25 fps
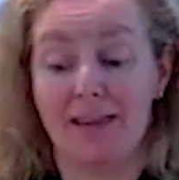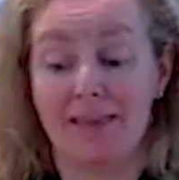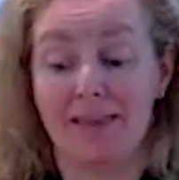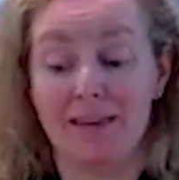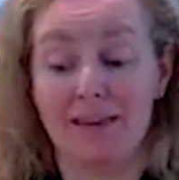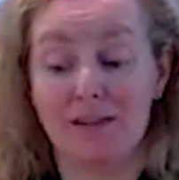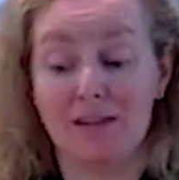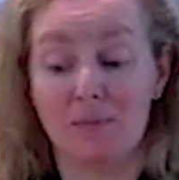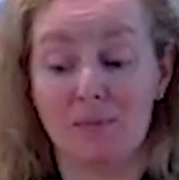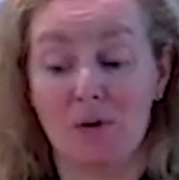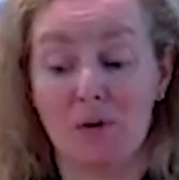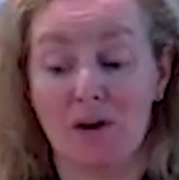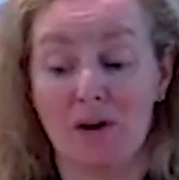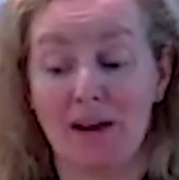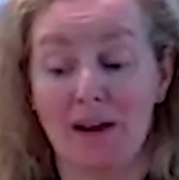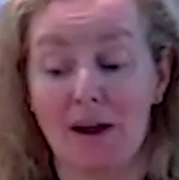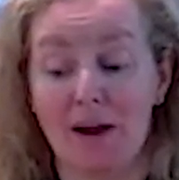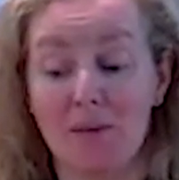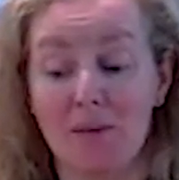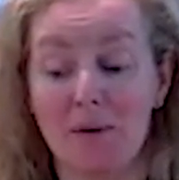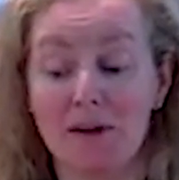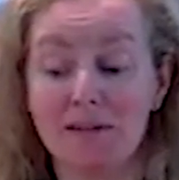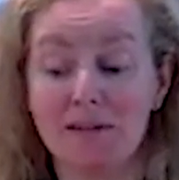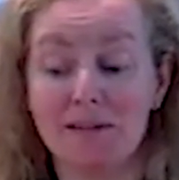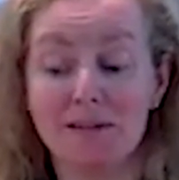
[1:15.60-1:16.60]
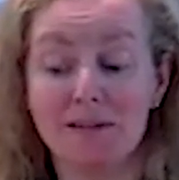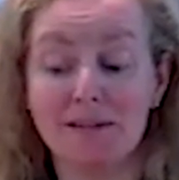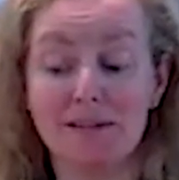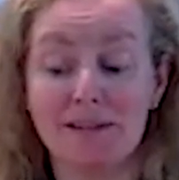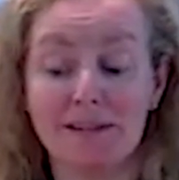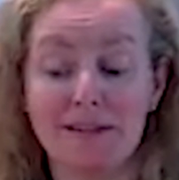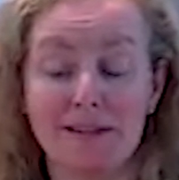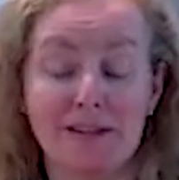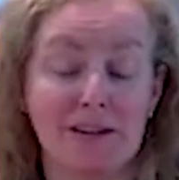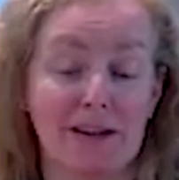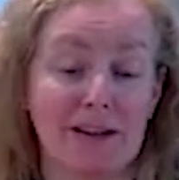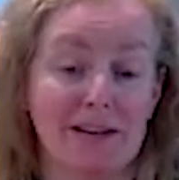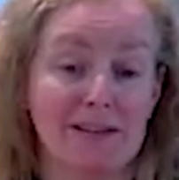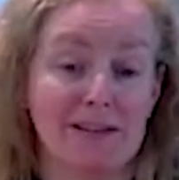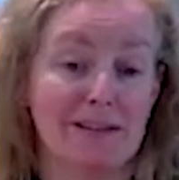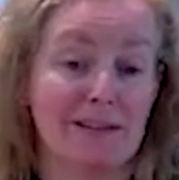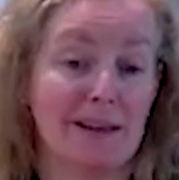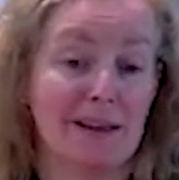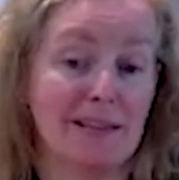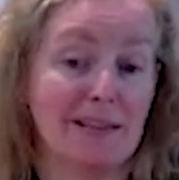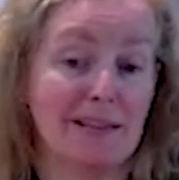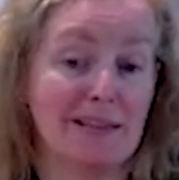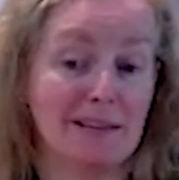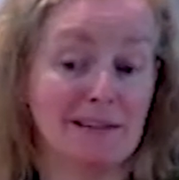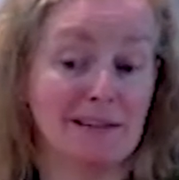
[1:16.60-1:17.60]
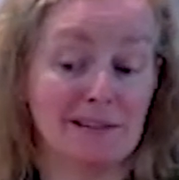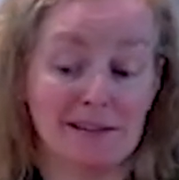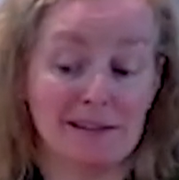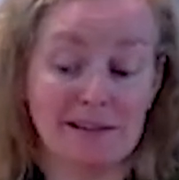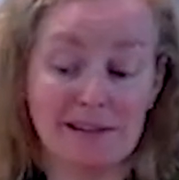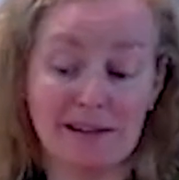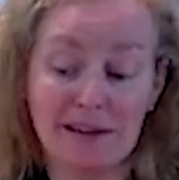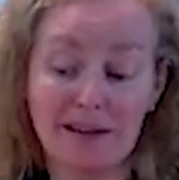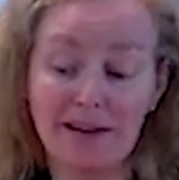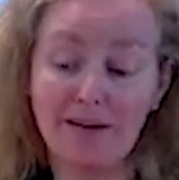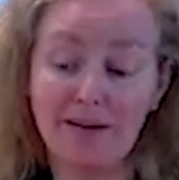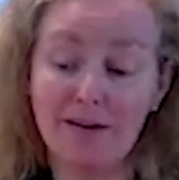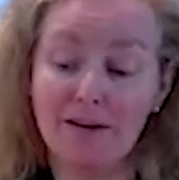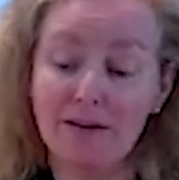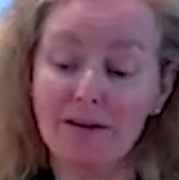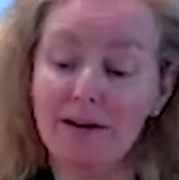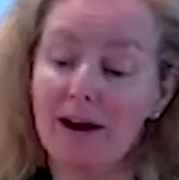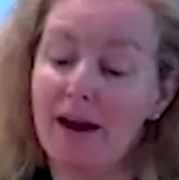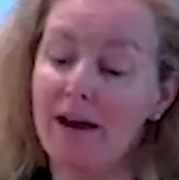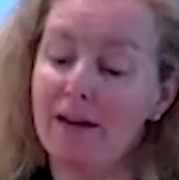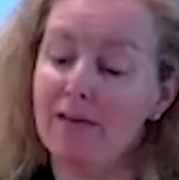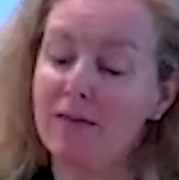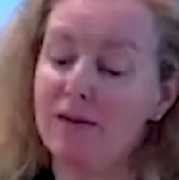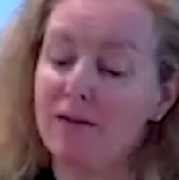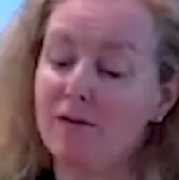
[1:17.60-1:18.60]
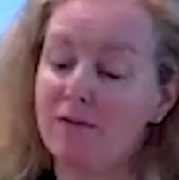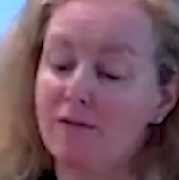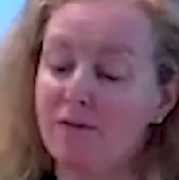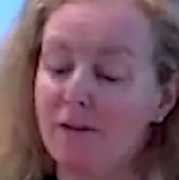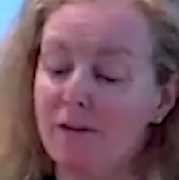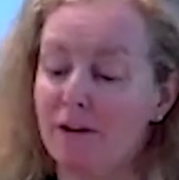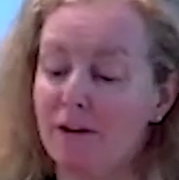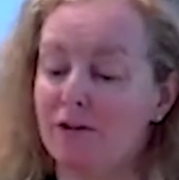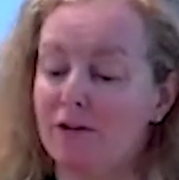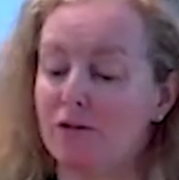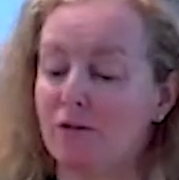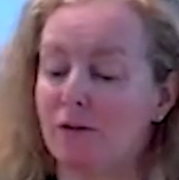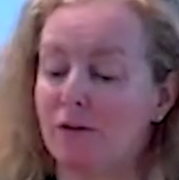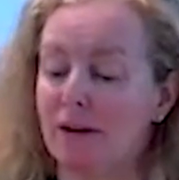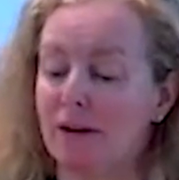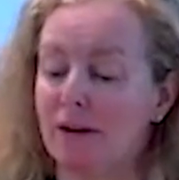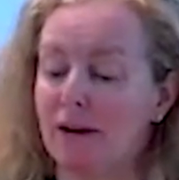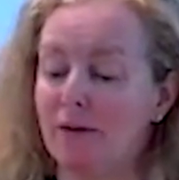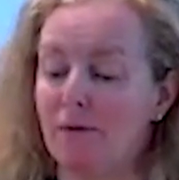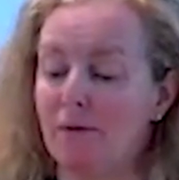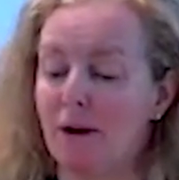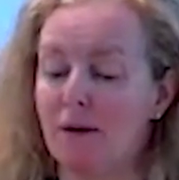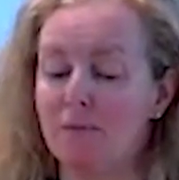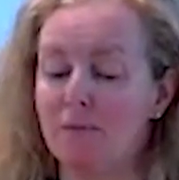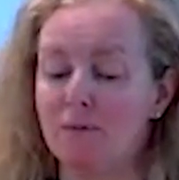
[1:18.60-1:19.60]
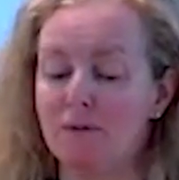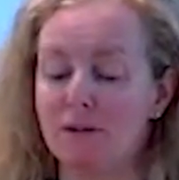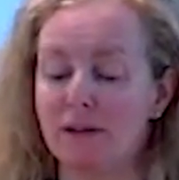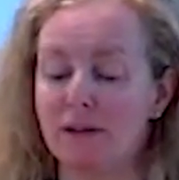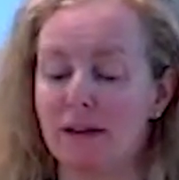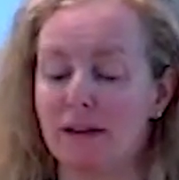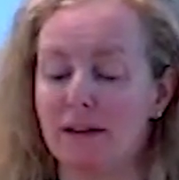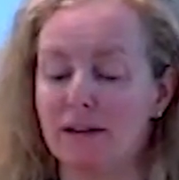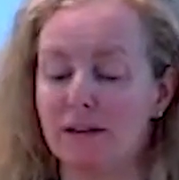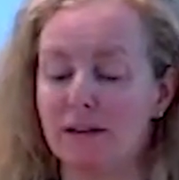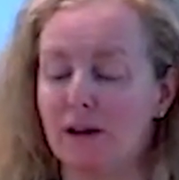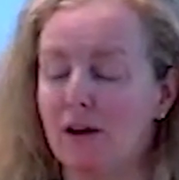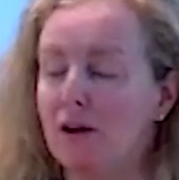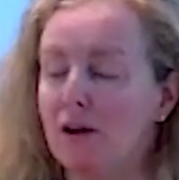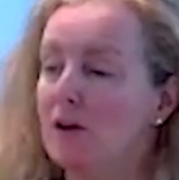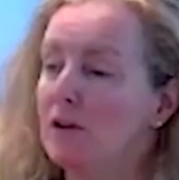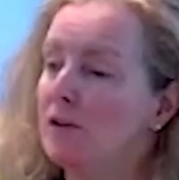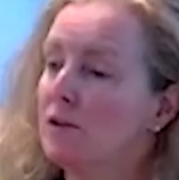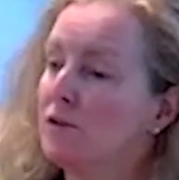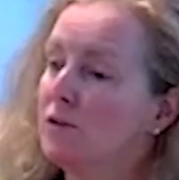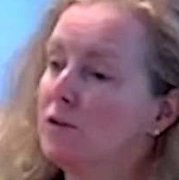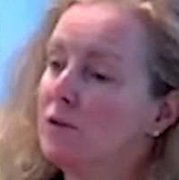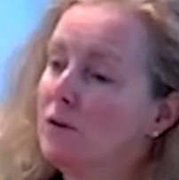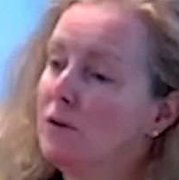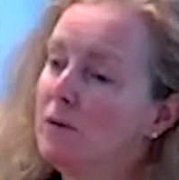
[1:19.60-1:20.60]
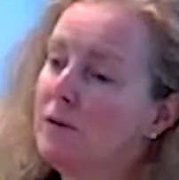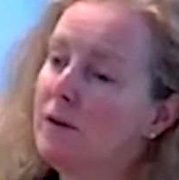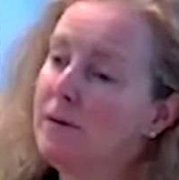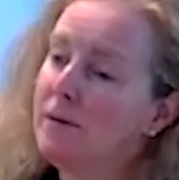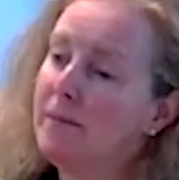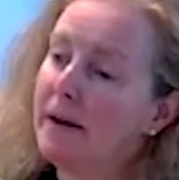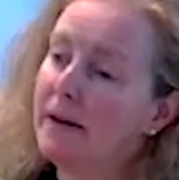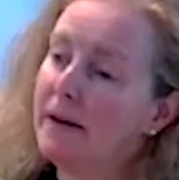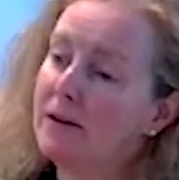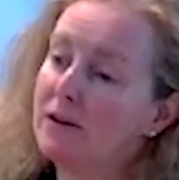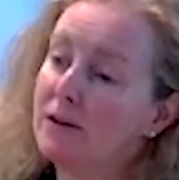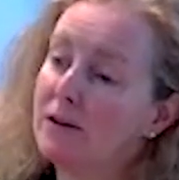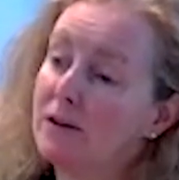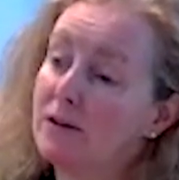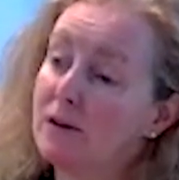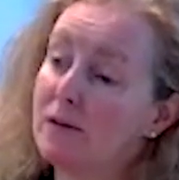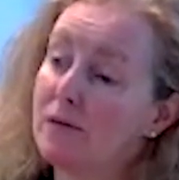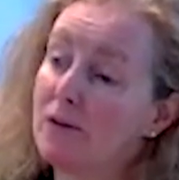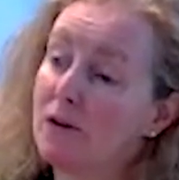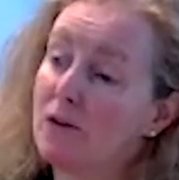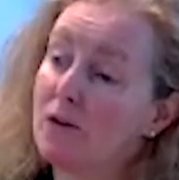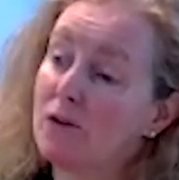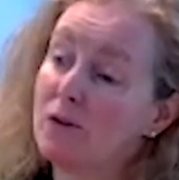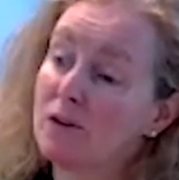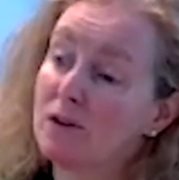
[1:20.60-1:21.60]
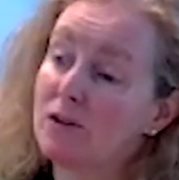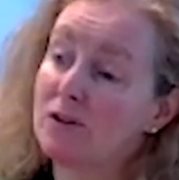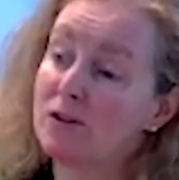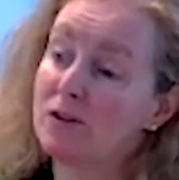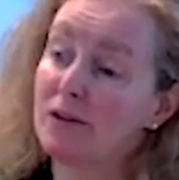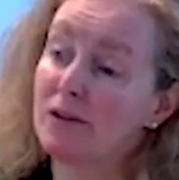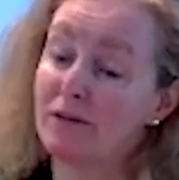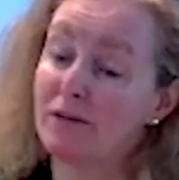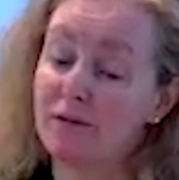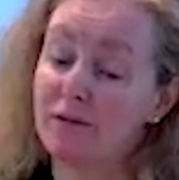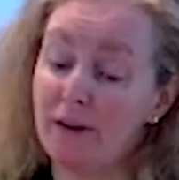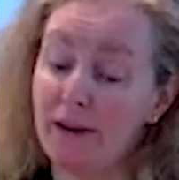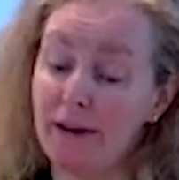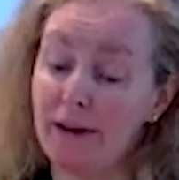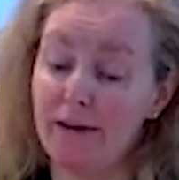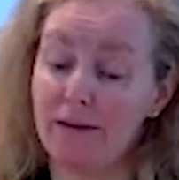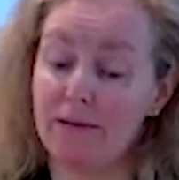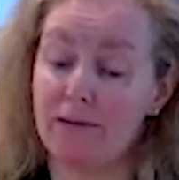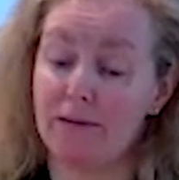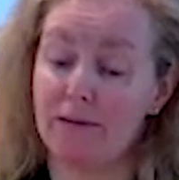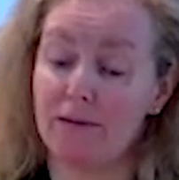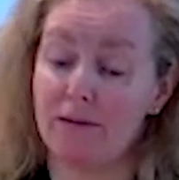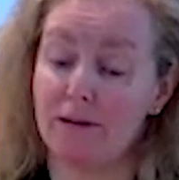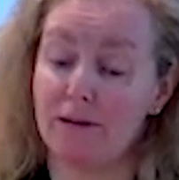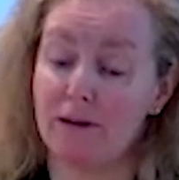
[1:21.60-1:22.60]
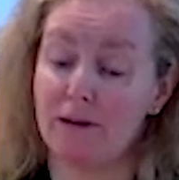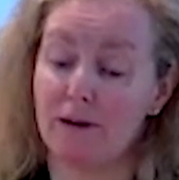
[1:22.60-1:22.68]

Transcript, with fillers: This morning, I want to suggest that the cedar and the fig tree represent two dimensions of the Christian faith.